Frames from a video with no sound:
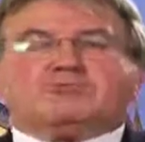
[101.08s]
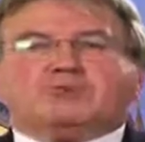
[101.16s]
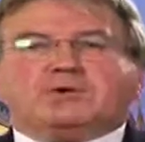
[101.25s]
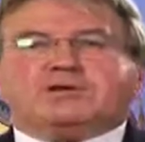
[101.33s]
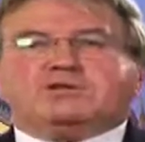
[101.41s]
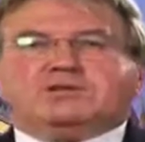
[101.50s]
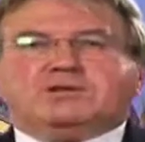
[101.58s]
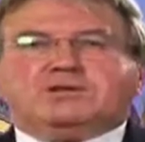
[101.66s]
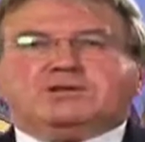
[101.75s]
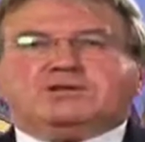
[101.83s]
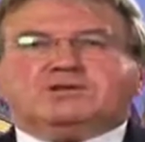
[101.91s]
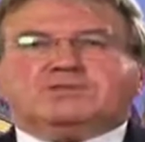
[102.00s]

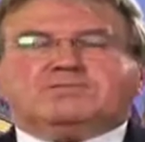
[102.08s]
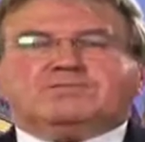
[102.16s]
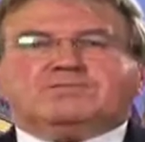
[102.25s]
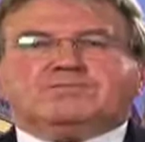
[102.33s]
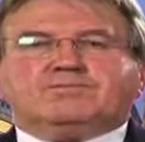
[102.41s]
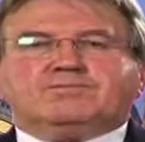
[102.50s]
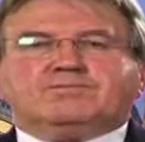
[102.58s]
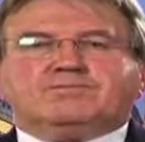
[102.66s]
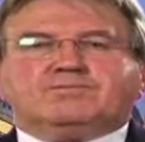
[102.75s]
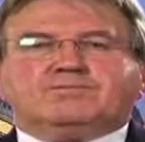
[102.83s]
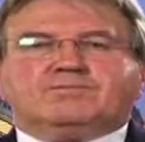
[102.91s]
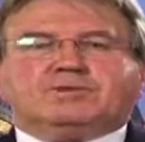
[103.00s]
Reading
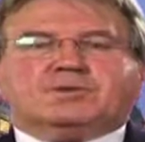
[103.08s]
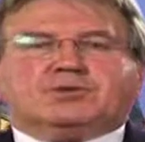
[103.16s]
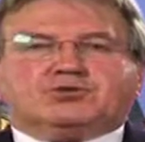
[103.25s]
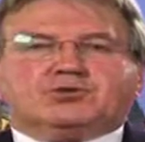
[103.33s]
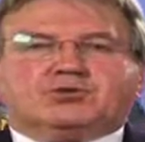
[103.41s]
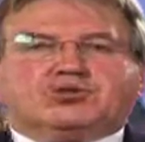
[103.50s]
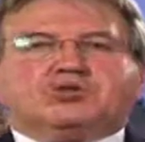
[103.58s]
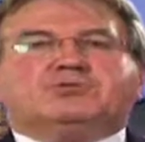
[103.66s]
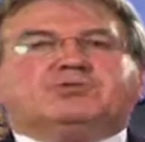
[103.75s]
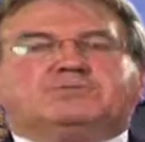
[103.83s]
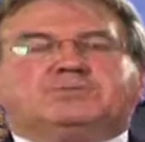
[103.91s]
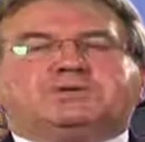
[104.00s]

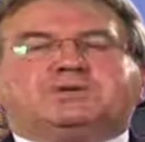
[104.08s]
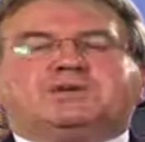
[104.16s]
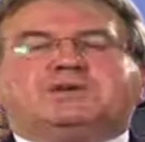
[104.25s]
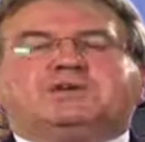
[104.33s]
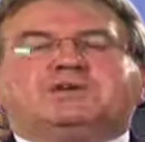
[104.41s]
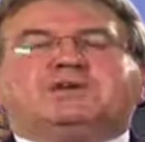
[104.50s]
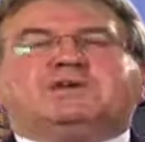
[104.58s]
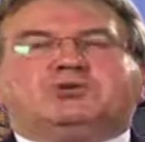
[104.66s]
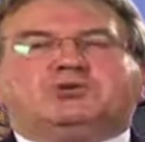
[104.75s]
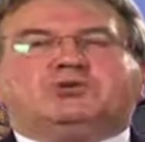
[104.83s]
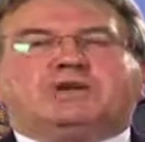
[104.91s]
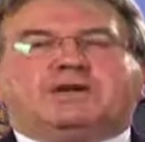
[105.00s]
literature, and particularly
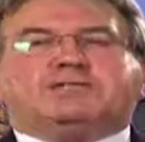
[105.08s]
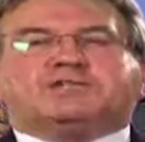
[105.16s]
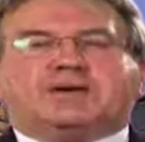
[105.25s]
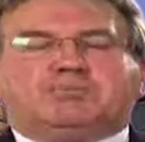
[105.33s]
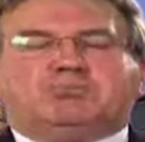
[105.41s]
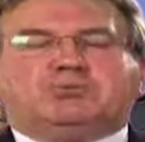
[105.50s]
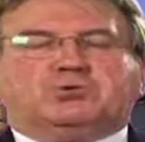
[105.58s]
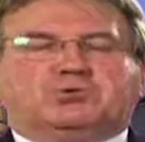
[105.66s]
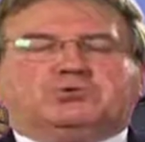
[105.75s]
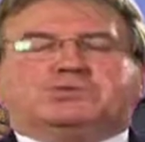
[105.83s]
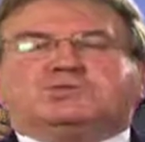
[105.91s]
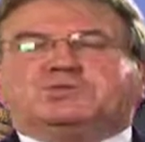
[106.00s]
good
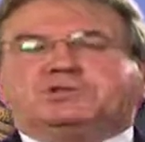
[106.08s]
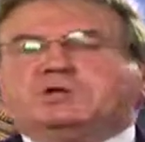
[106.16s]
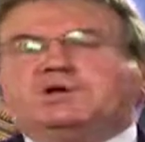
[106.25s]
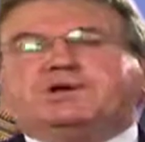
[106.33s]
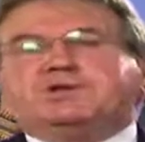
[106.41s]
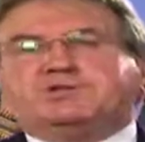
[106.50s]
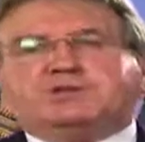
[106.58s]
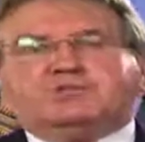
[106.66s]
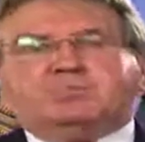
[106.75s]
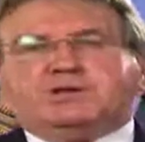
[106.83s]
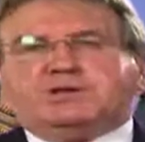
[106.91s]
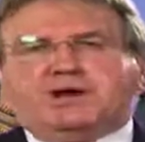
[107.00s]
examples of studies that
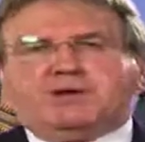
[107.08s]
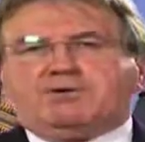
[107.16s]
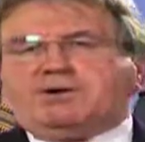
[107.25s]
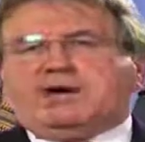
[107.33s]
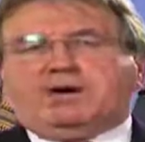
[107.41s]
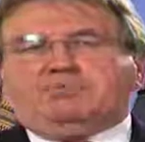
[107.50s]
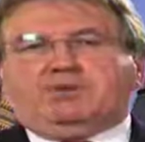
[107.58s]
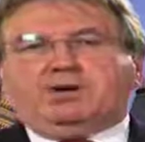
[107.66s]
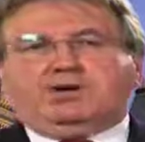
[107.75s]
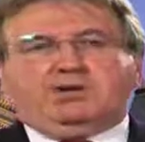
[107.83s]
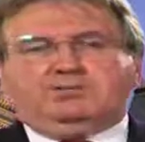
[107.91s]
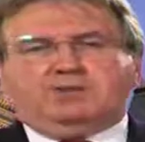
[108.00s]
have been carried out
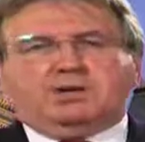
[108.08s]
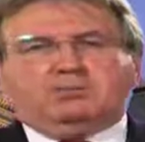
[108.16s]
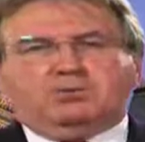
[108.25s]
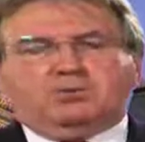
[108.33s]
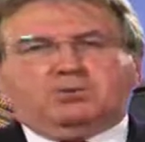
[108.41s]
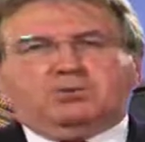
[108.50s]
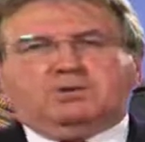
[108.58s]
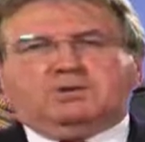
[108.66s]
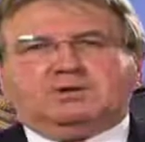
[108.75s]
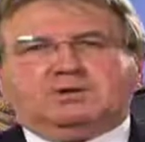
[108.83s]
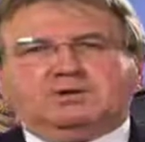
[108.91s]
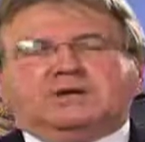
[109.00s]
by other people,
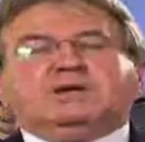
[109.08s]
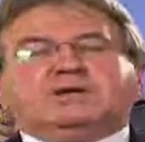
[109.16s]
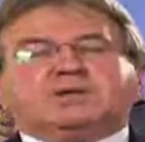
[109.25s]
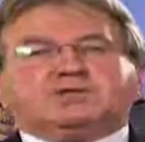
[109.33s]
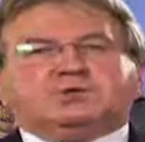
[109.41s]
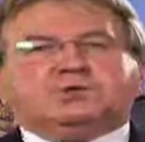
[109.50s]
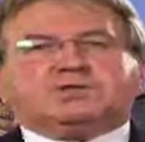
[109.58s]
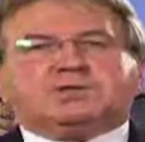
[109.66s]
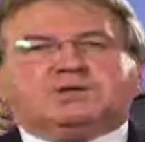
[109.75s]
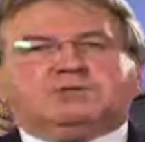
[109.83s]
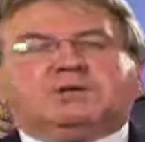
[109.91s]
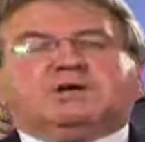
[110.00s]
is
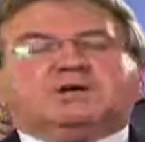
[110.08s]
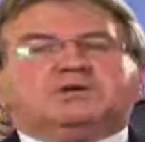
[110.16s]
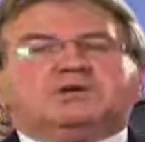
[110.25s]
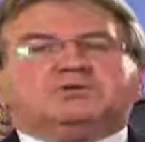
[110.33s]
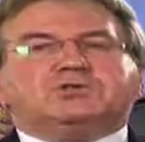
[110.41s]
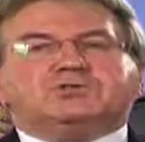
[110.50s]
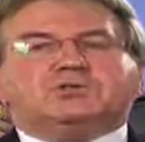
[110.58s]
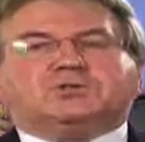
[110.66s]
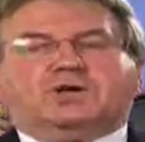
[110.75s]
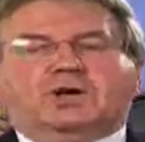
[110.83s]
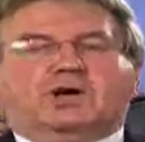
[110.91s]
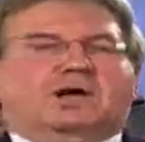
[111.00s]
also a useful
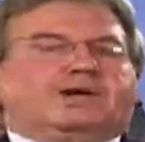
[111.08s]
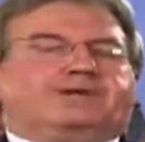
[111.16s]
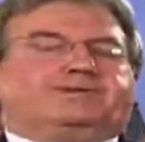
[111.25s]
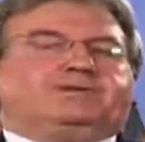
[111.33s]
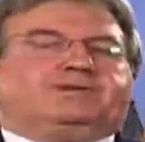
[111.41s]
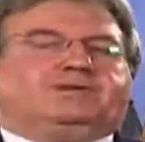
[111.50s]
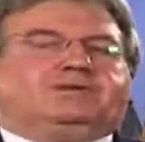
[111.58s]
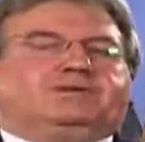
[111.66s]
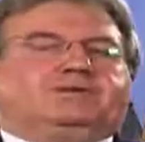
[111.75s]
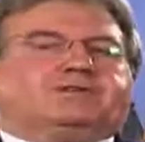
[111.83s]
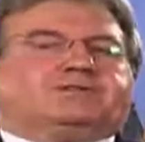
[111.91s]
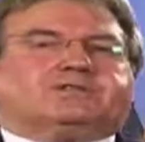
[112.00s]
guide
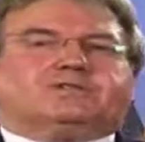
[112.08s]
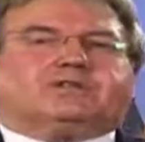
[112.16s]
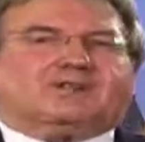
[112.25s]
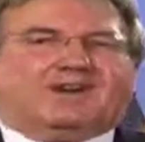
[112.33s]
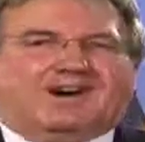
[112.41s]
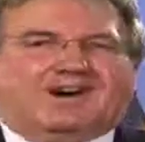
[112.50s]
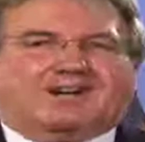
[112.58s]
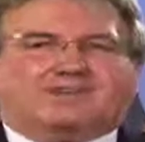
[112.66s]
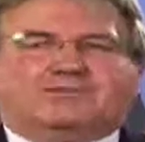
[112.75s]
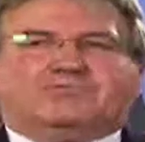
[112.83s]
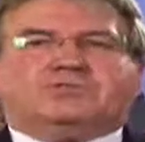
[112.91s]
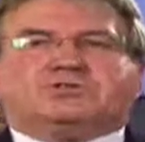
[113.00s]
as to the
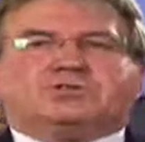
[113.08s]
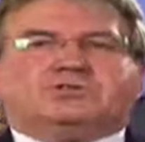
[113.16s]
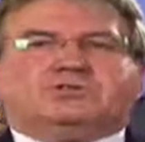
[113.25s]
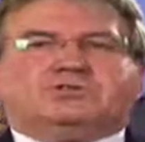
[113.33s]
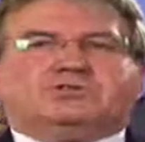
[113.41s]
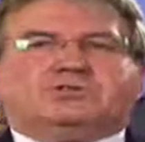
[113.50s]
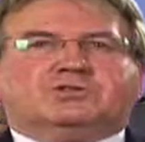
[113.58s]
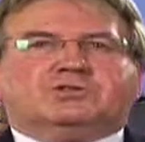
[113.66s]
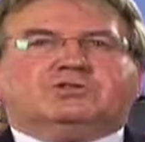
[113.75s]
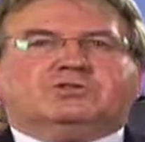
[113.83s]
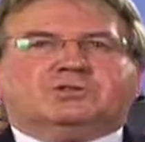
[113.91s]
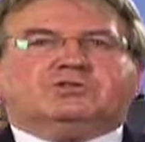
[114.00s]
kind of research that
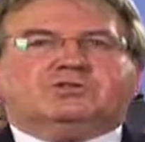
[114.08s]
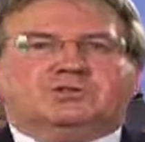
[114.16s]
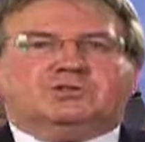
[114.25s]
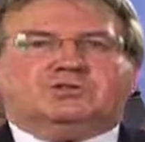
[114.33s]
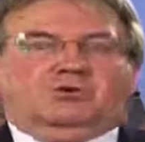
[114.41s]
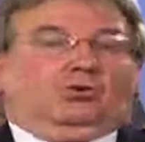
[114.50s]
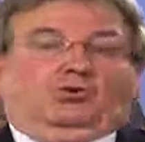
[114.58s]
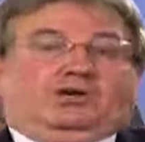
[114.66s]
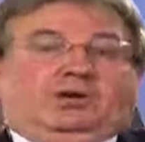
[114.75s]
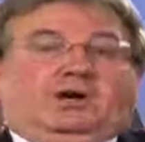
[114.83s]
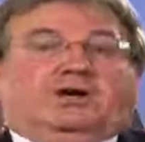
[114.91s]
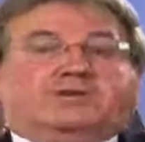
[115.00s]
you can do, or
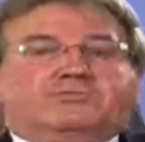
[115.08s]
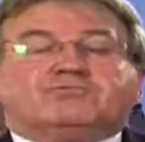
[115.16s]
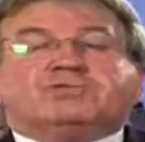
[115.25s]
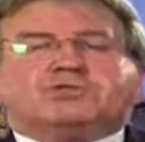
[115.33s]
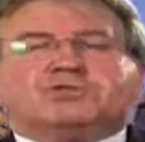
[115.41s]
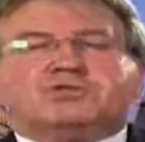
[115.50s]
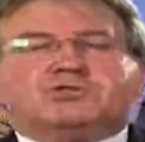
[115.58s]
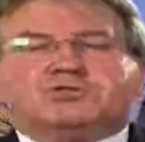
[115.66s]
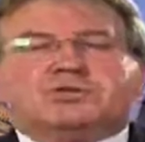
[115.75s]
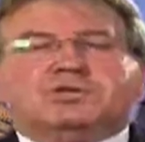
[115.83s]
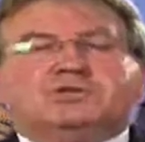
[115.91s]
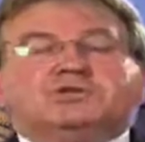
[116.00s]
the kind of
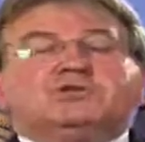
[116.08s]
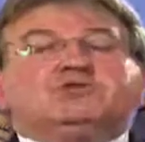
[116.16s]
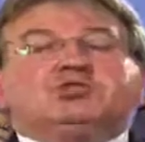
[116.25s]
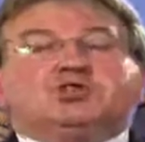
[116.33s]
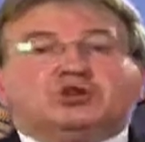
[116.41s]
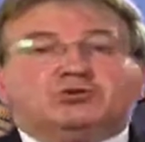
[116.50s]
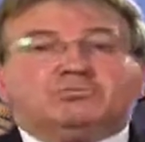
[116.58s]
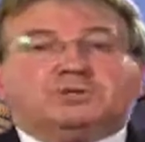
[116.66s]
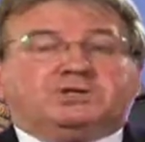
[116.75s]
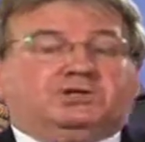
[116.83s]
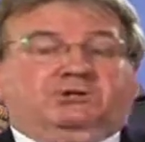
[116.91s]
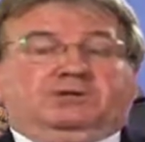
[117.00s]
research you should
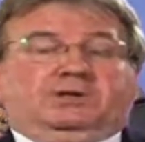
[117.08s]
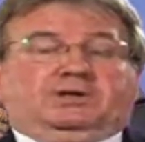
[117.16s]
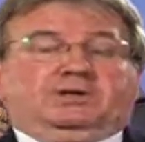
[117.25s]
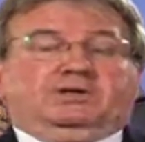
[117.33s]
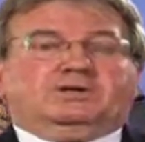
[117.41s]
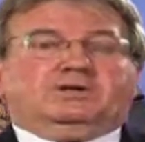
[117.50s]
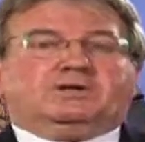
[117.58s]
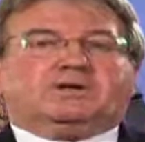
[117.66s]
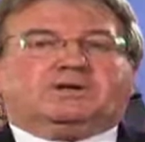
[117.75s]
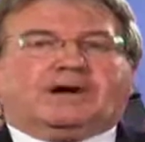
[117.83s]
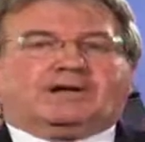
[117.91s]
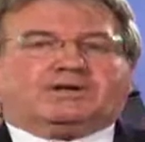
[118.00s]
be doing
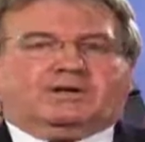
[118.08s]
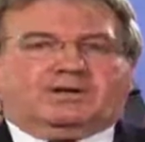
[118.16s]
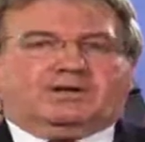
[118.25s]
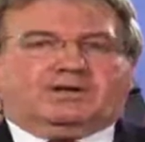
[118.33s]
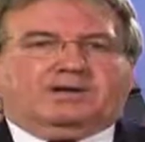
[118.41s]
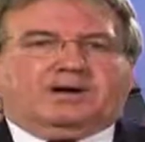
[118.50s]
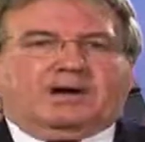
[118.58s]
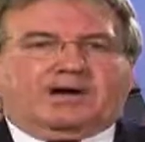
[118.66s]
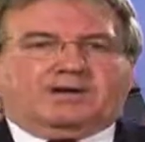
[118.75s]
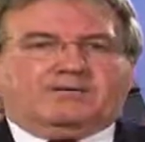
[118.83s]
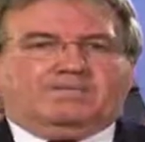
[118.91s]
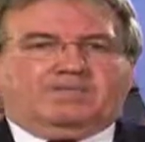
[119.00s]
in handling
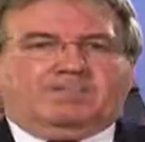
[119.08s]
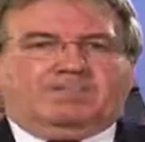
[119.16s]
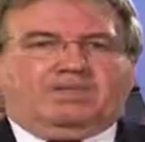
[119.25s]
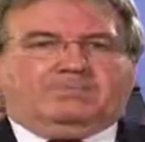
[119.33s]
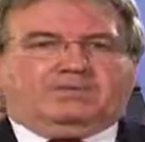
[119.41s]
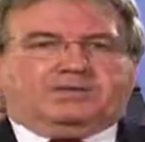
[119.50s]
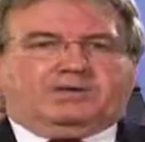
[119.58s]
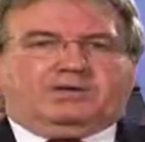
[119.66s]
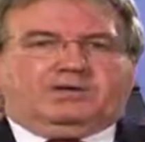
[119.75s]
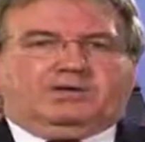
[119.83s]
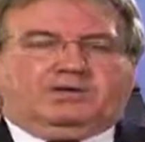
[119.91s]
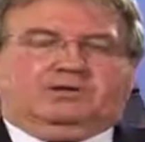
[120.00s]
a
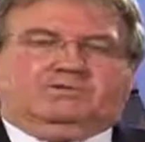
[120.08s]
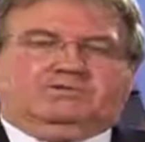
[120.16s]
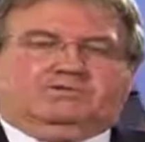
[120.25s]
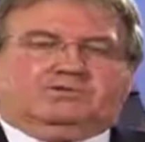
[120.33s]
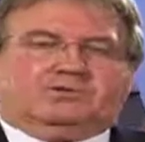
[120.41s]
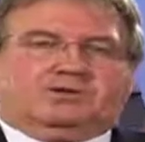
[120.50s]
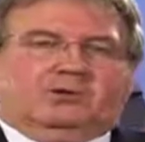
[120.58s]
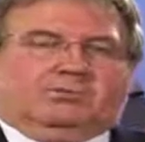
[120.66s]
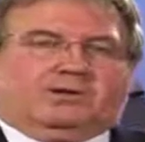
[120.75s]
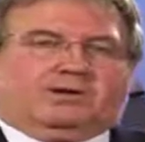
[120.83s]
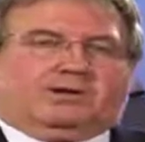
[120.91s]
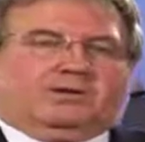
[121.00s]
particular
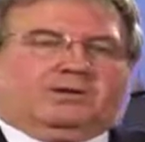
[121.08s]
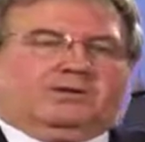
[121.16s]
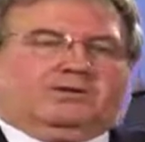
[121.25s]
topic.